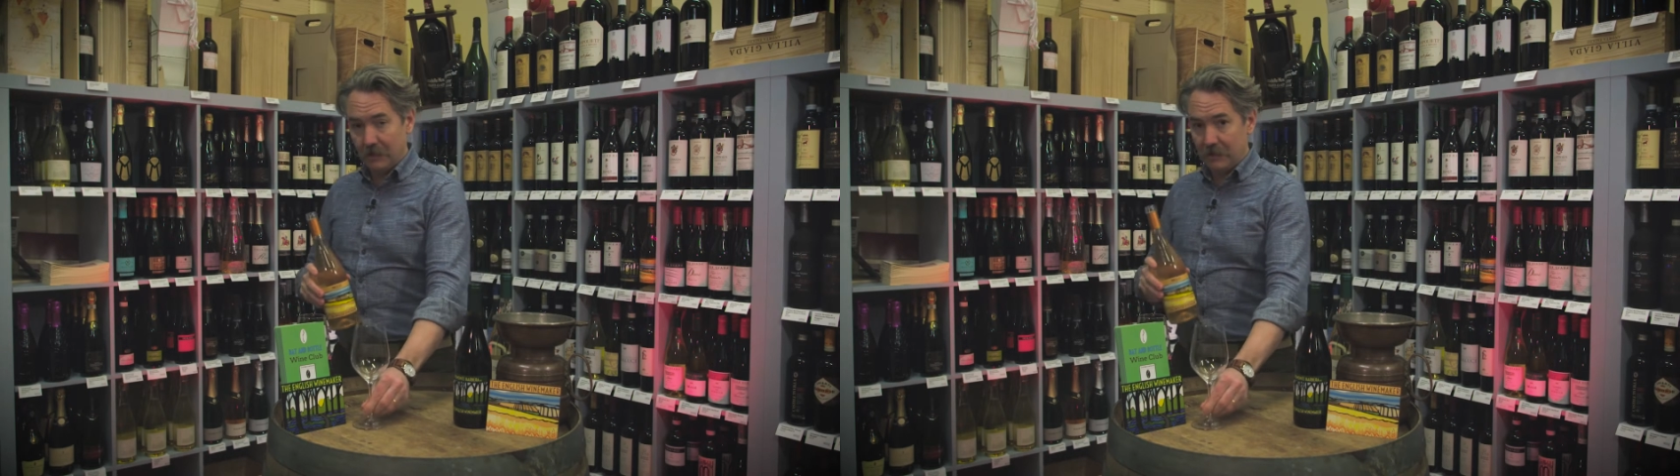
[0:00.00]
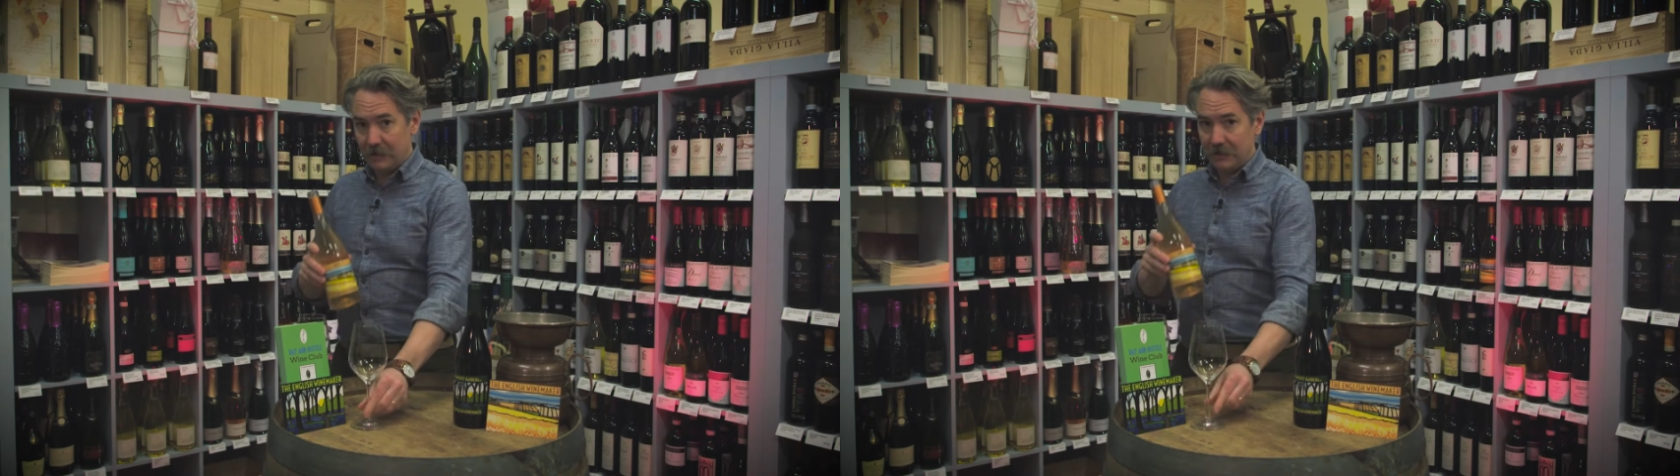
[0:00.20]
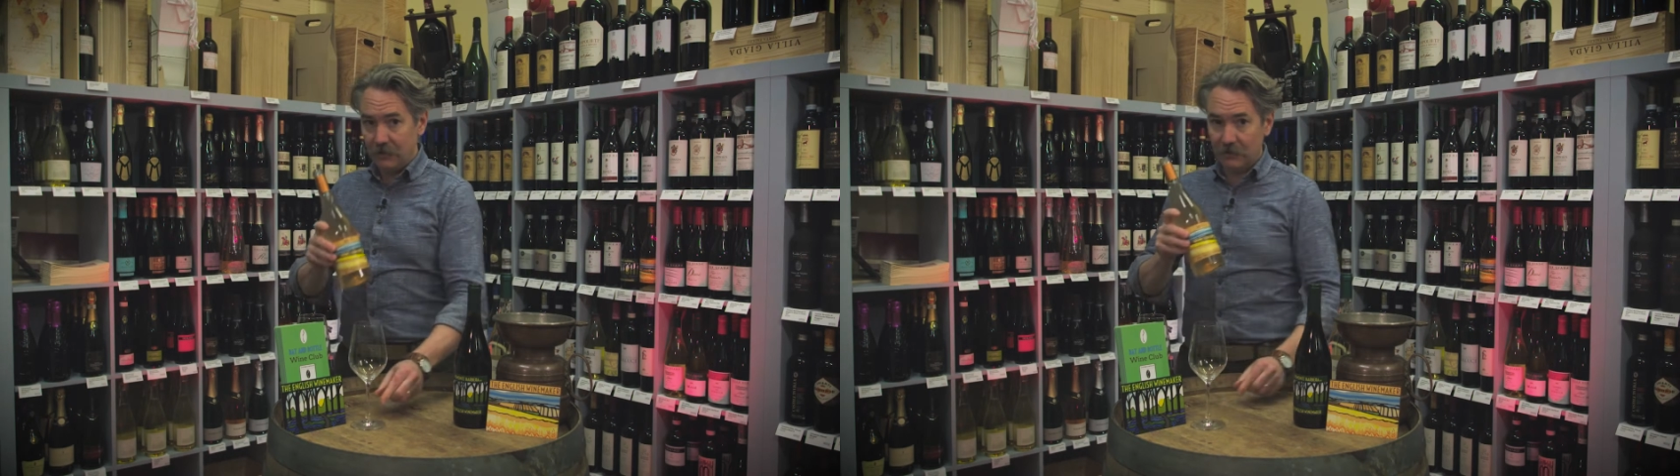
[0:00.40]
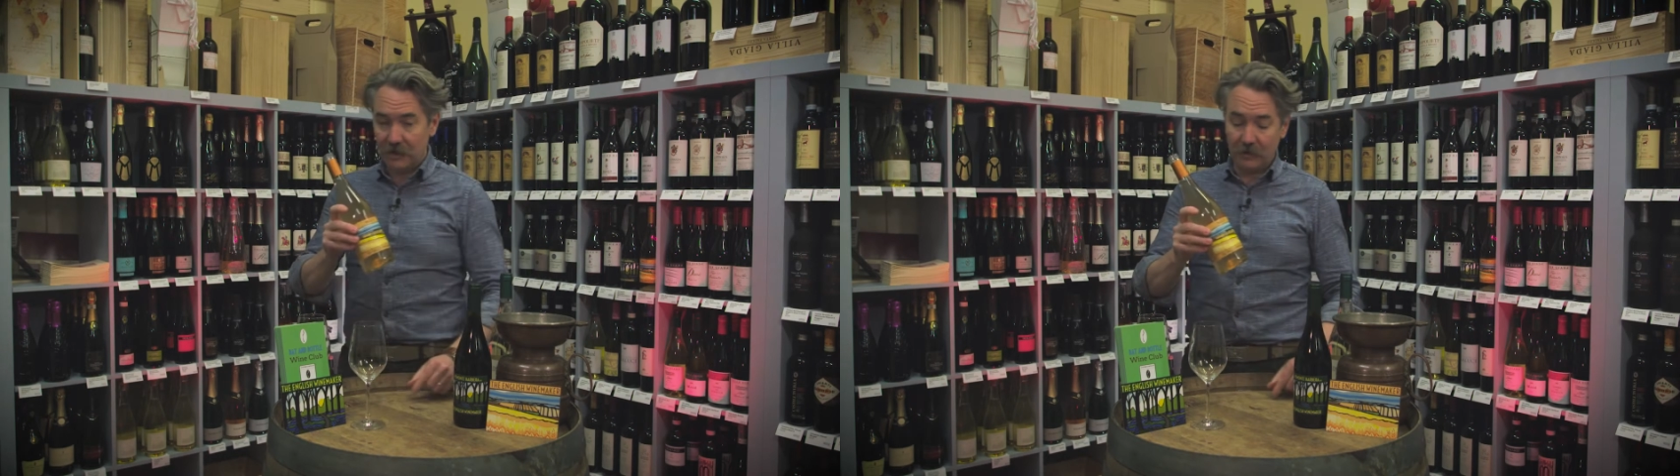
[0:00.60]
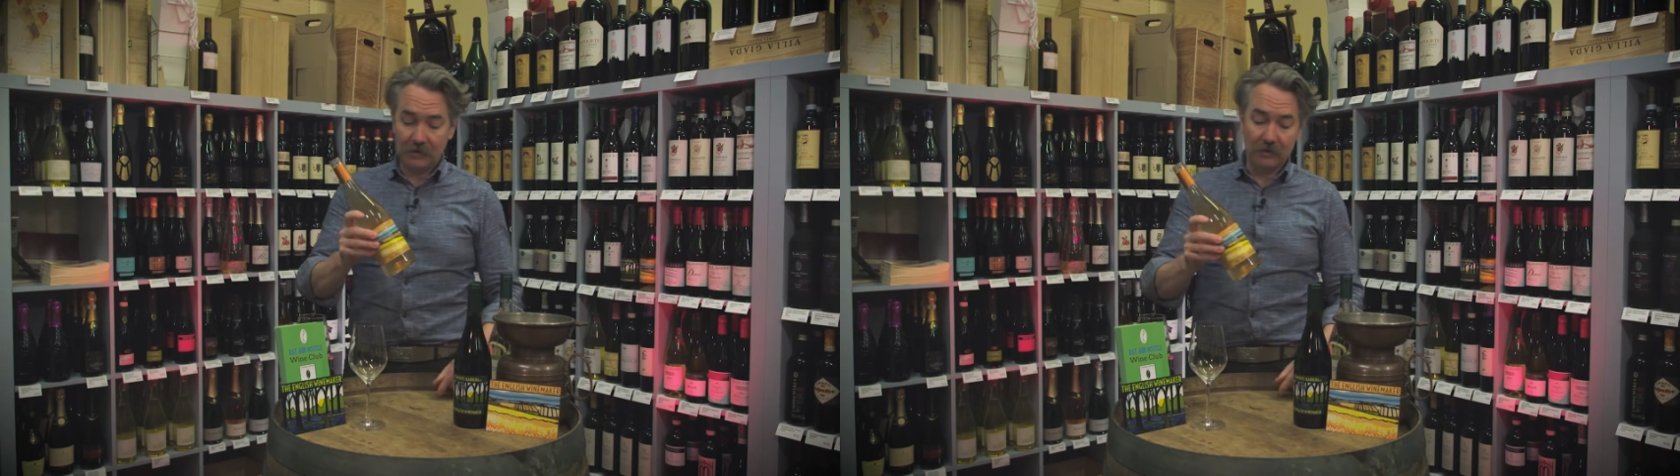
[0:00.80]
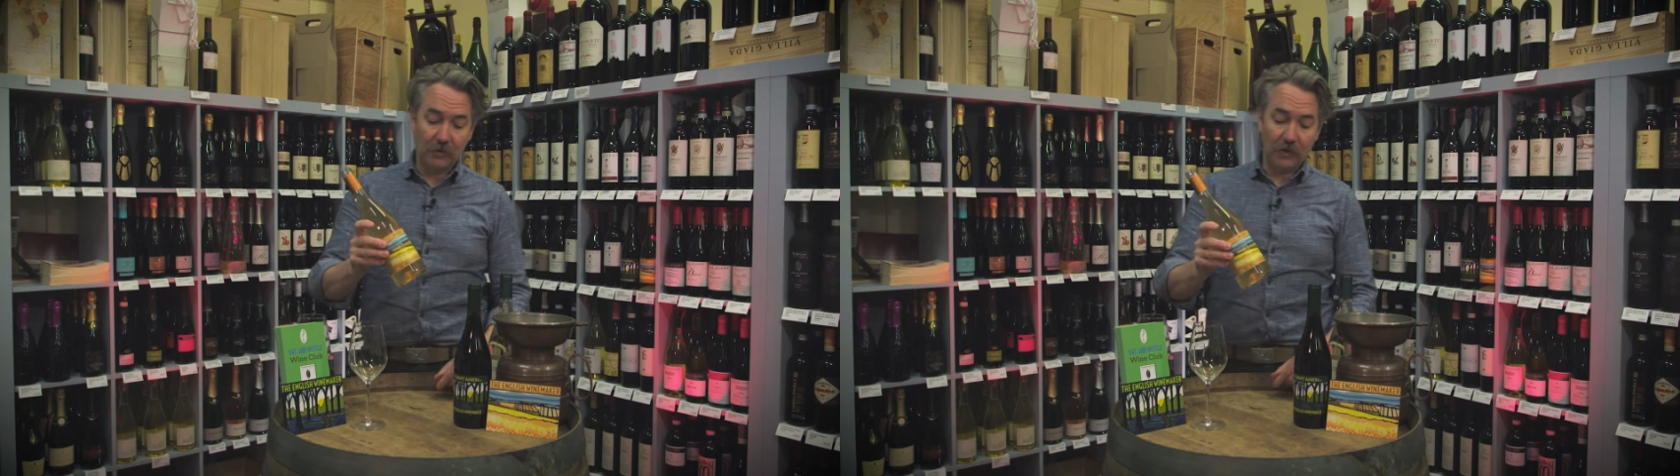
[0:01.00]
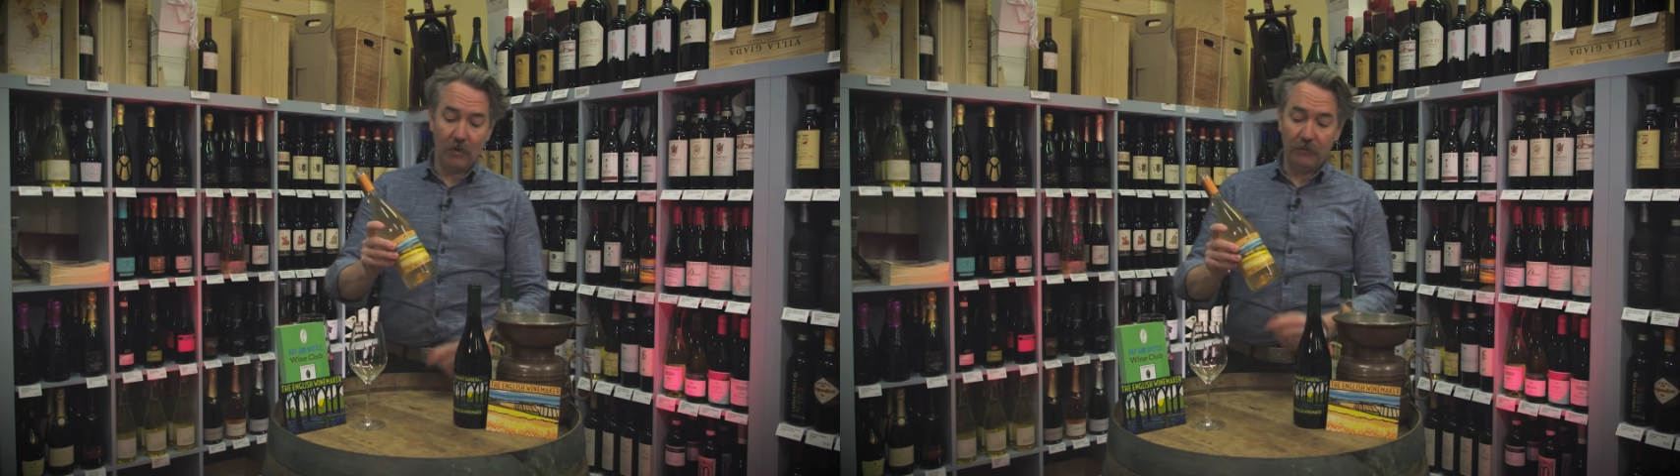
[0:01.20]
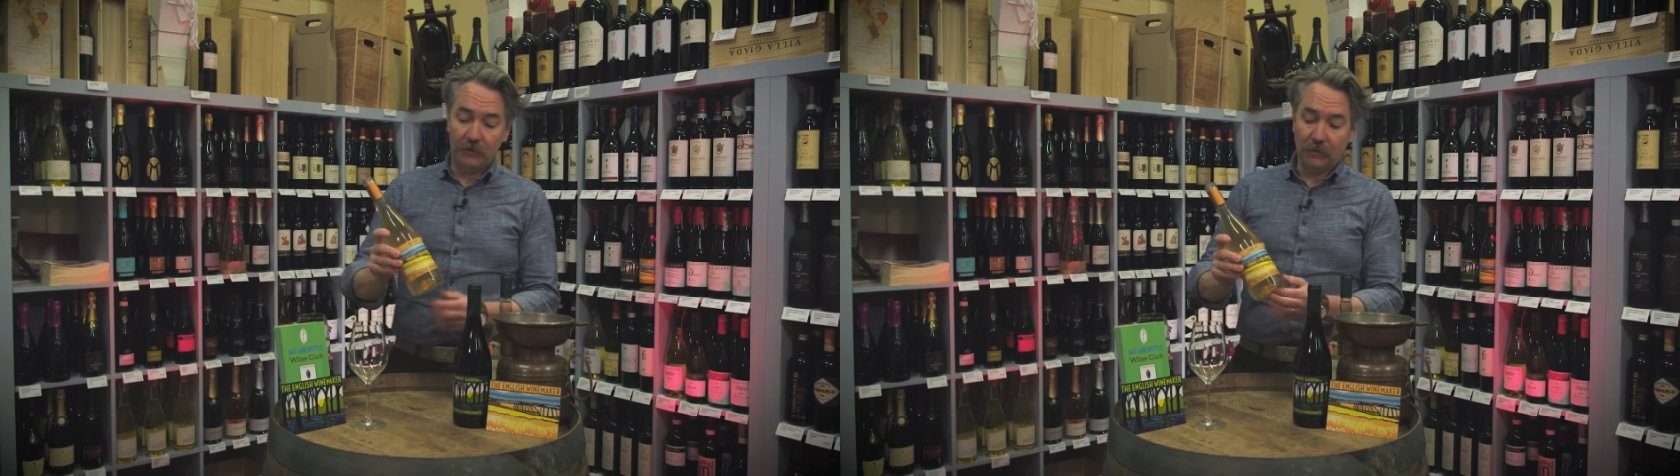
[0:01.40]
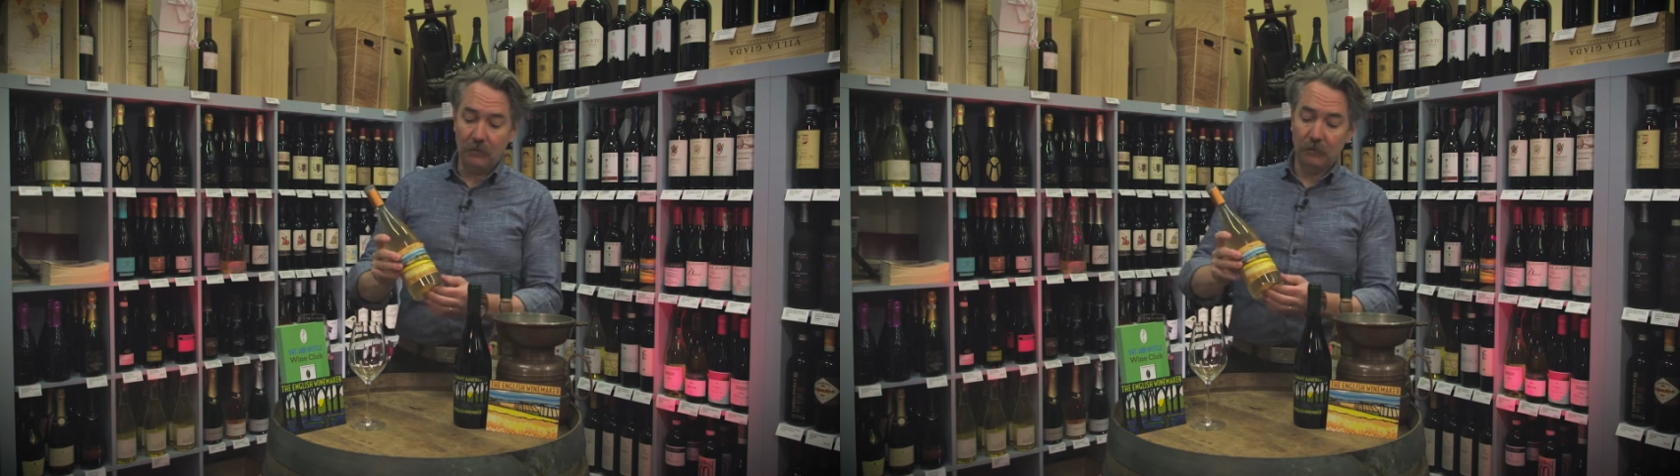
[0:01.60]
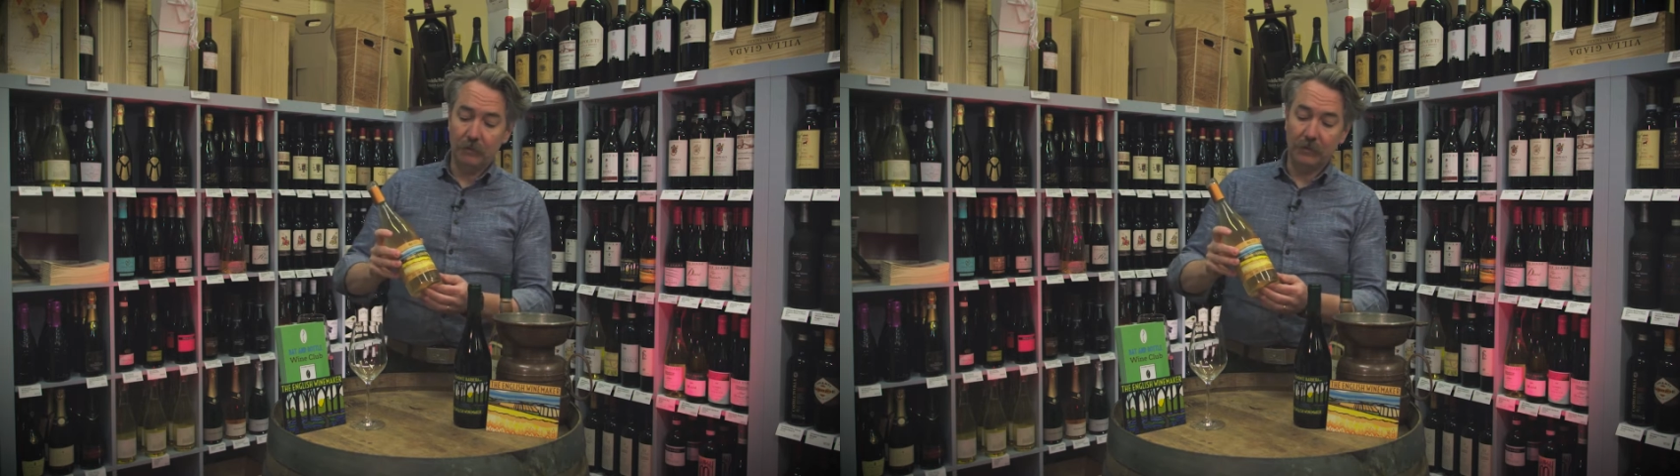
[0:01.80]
This is not something to put you off at all,